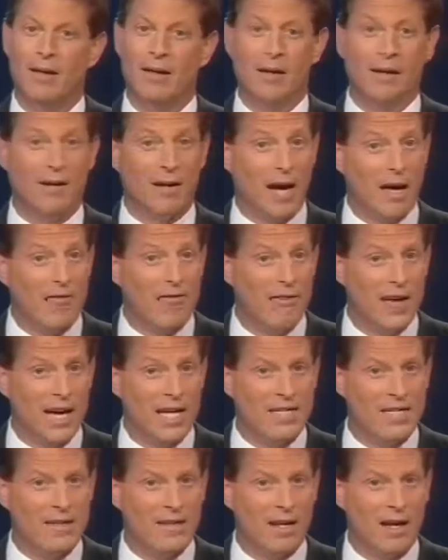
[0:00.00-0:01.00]
not
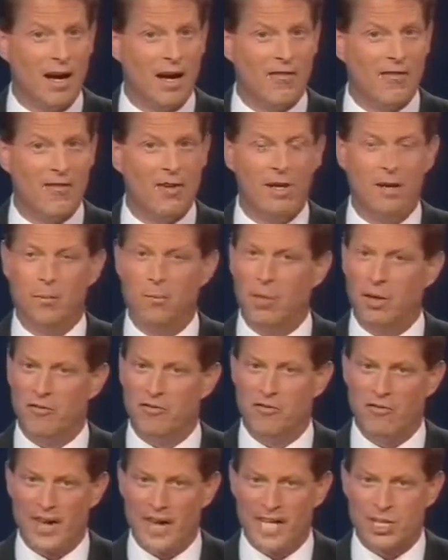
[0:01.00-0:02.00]
fast enough, but
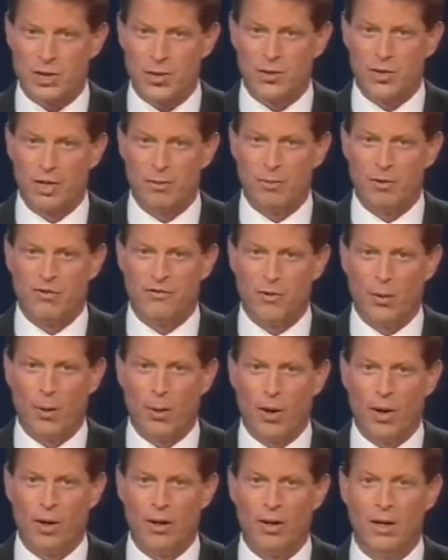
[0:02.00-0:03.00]
faster than
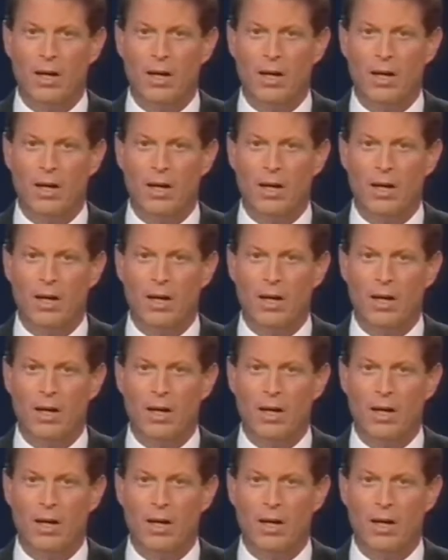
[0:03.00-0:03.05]
before,